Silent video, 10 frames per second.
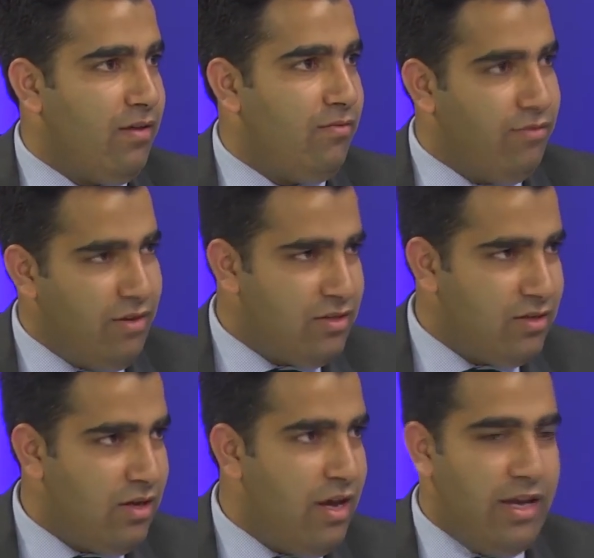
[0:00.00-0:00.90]

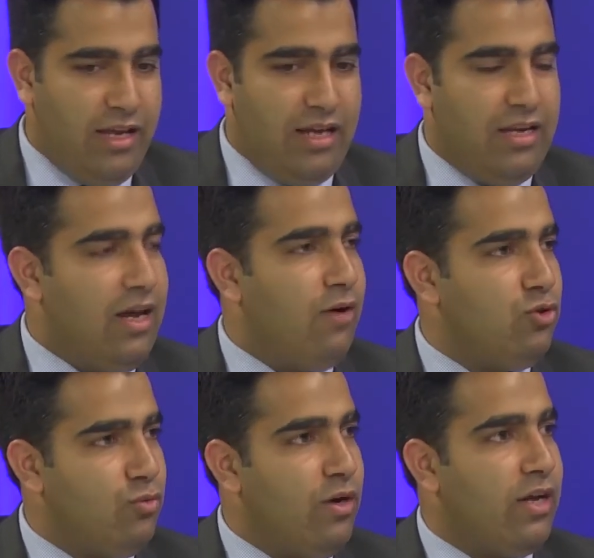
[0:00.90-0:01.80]
First, yani now
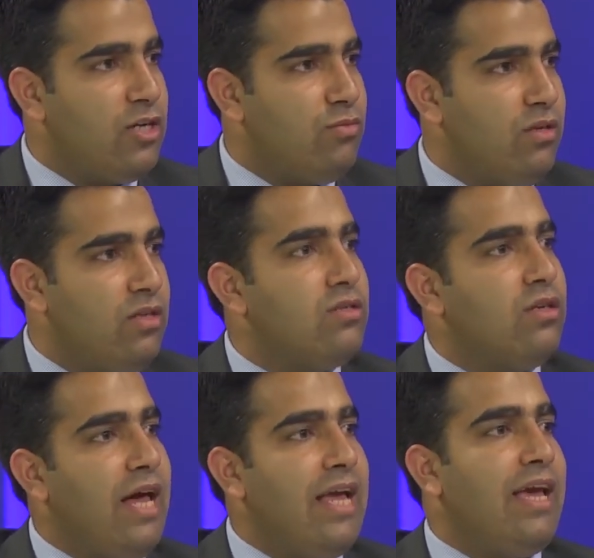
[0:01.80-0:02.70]
Jammu and Kashmir
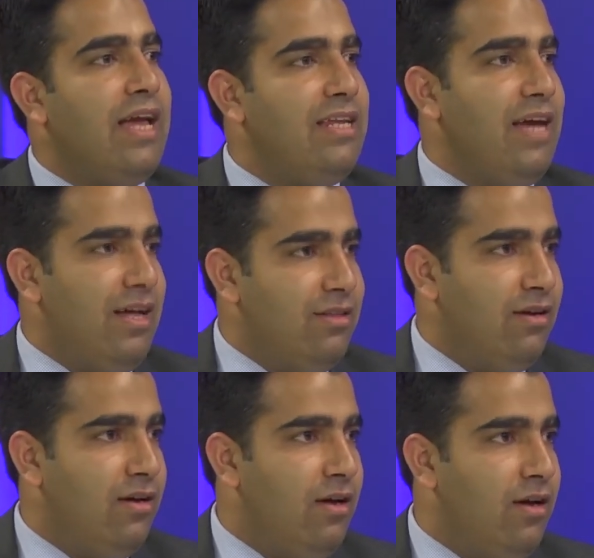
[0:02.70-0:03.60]
is like any
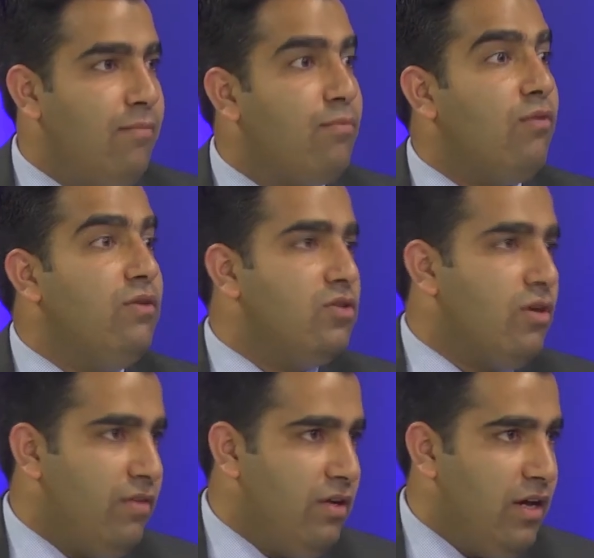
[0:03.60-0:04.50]
other province
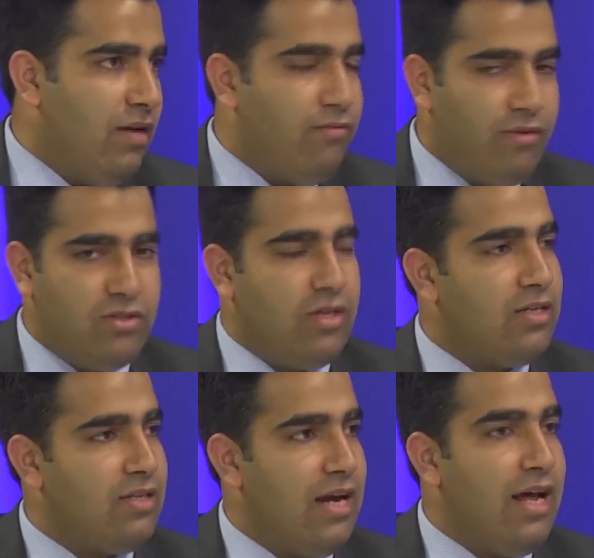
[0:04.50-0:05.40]
of India. First
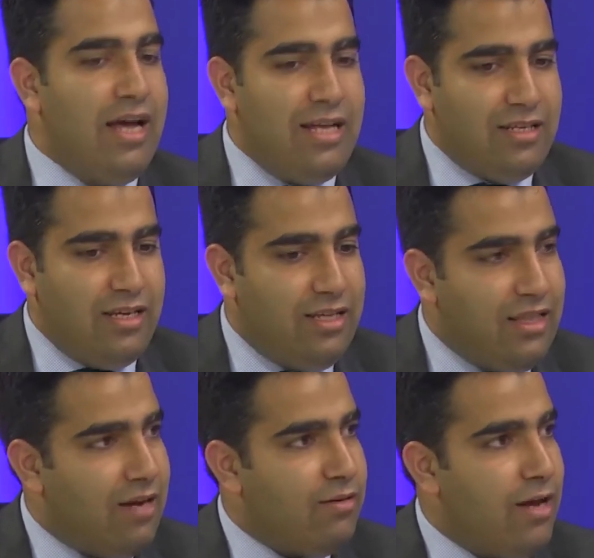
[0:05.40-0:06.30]
thing is that he
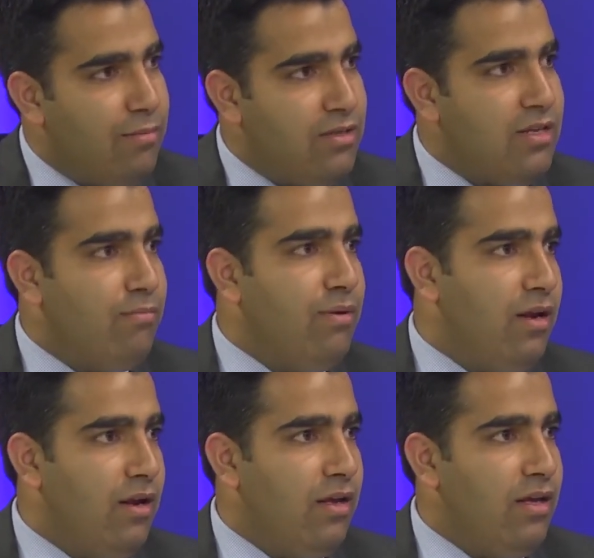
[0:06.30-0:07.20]
then tables a
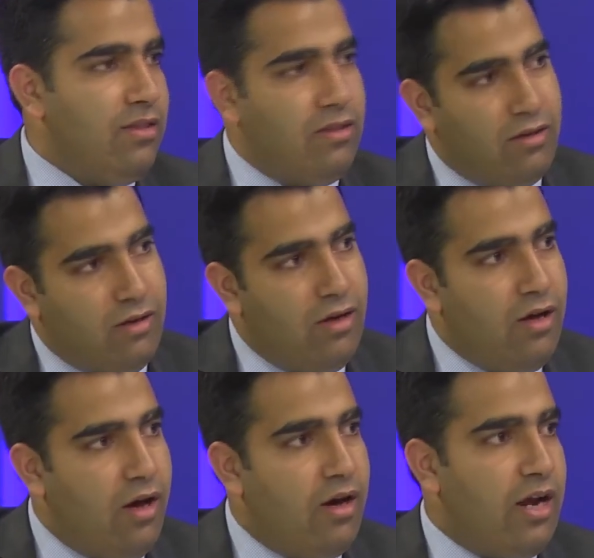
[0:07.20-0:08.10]
bill in the
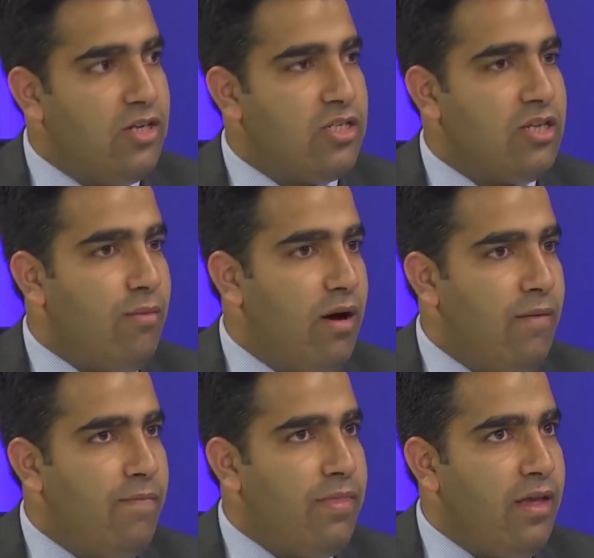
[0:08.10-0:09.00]
Rajya
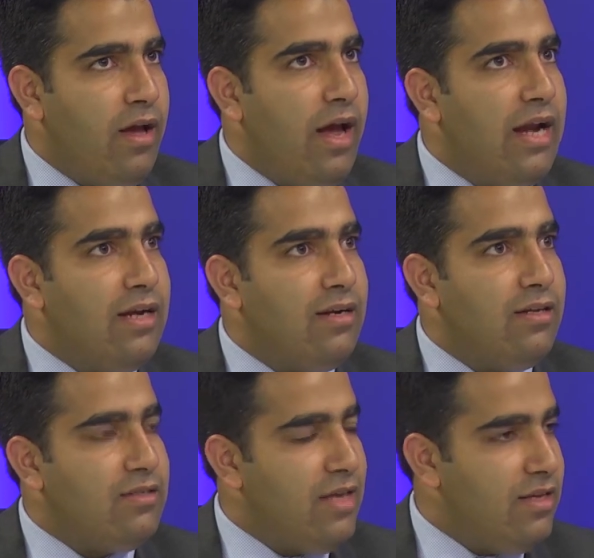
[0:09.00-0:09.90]
Sabha and
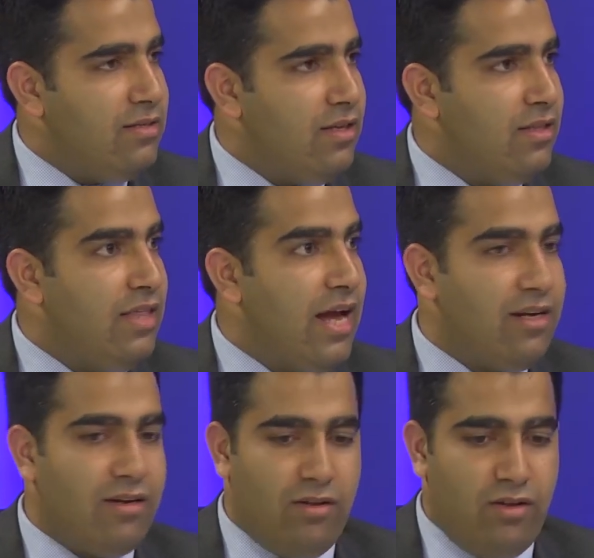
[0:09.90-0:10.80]
says
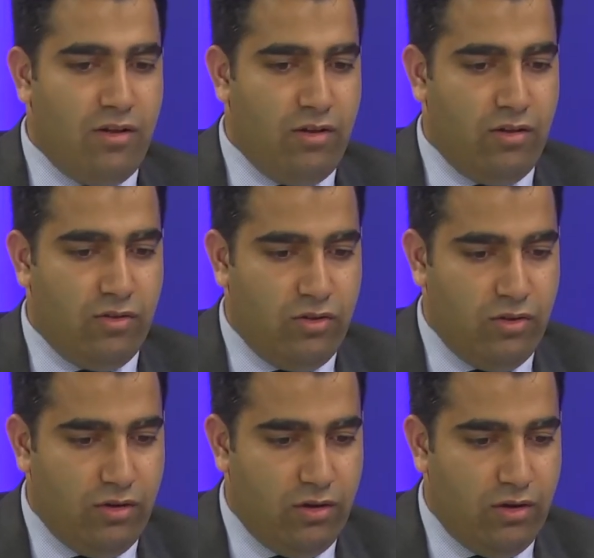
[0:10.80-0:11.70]
that
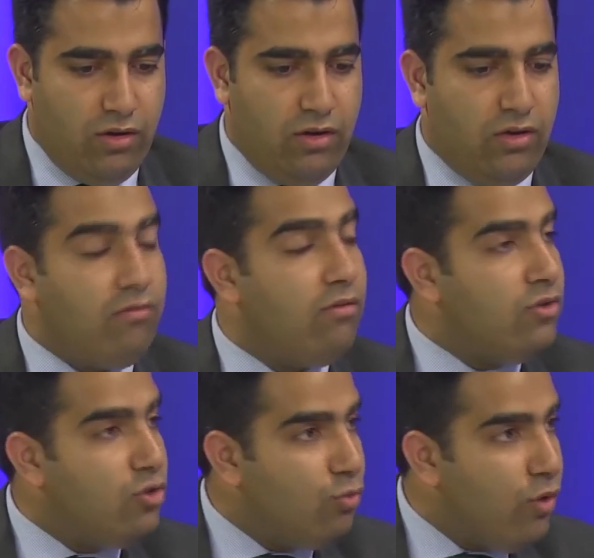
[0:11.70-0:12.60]
the
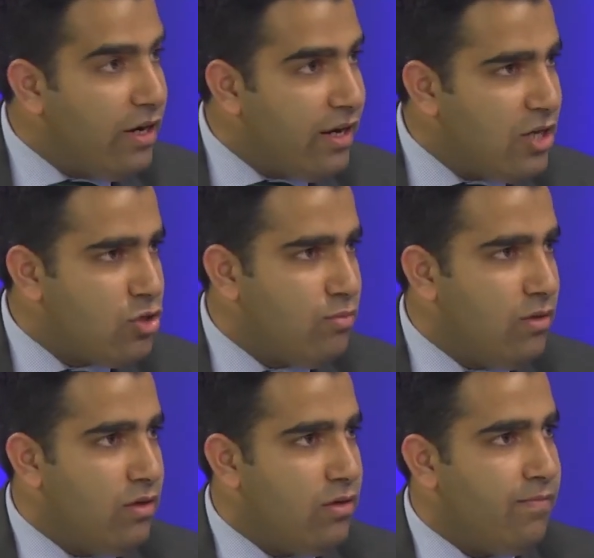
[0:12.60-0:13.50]
Jammu and
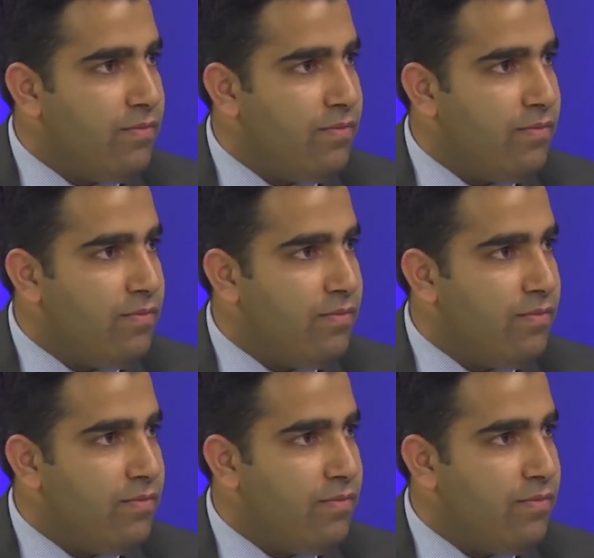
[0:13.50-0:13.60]
Kashmir